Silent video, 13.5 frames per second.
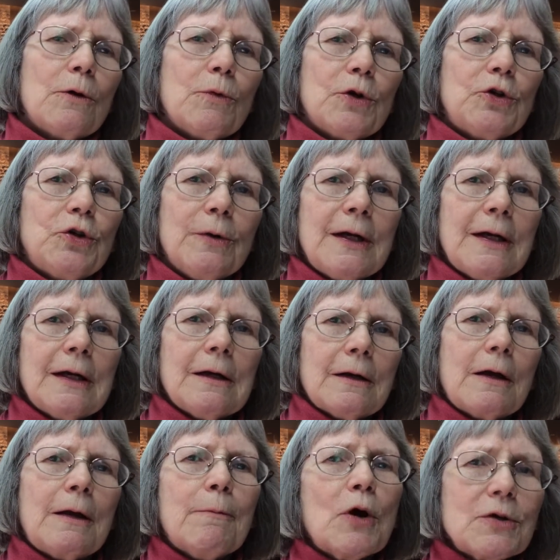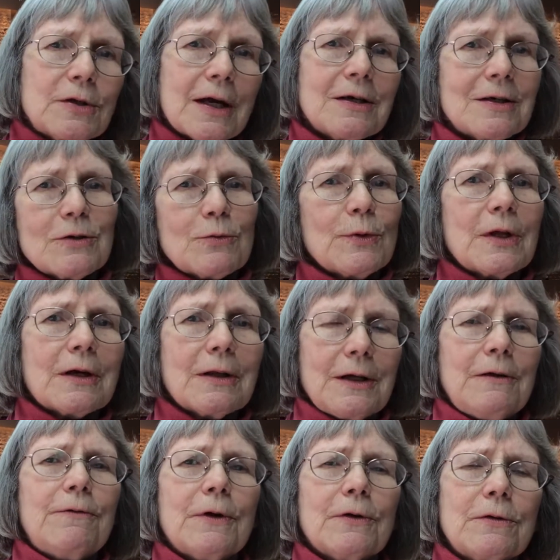We're doing it in most cases with a
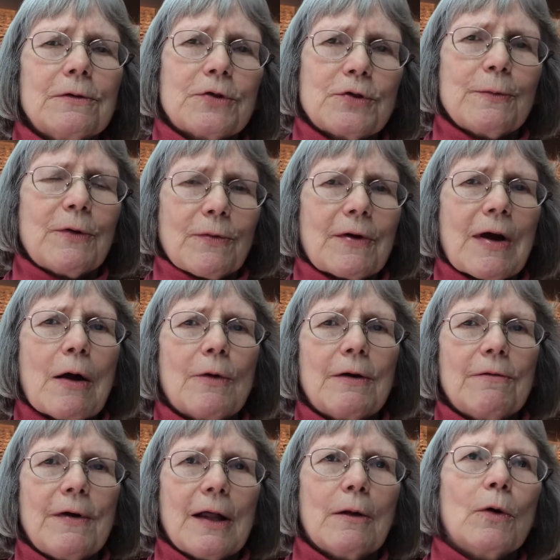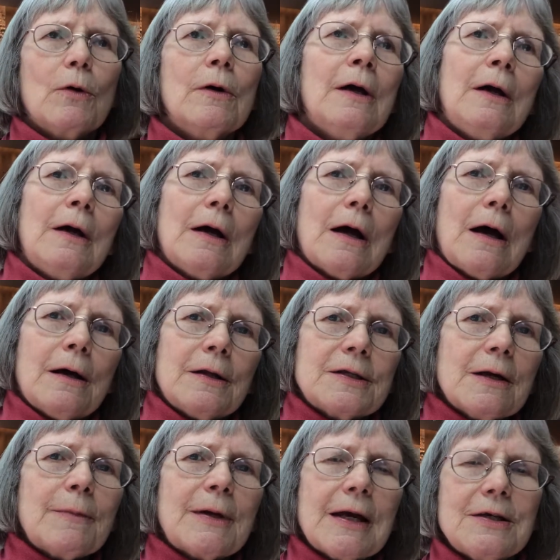clean filter, assuming we got one available. In
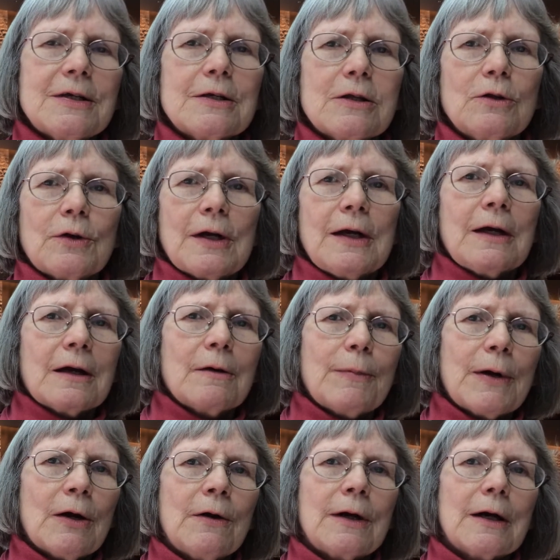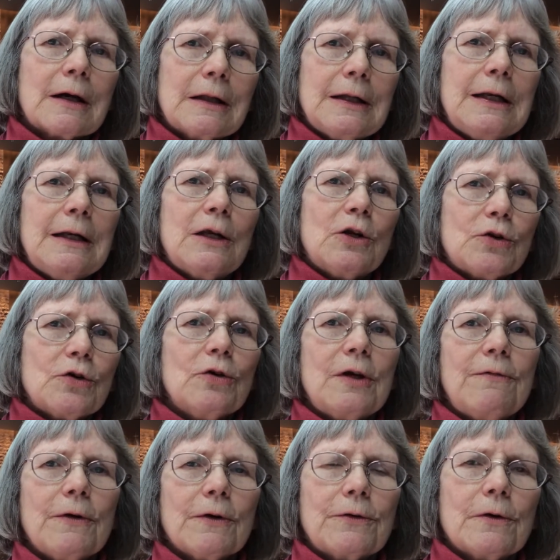some cases, looking and comparing a clean and a dirty
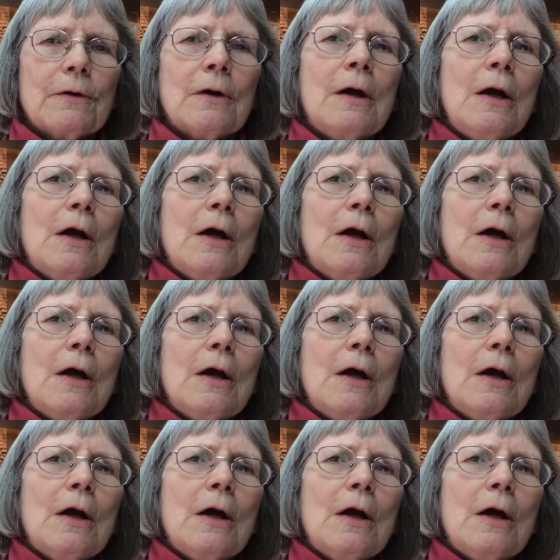filter.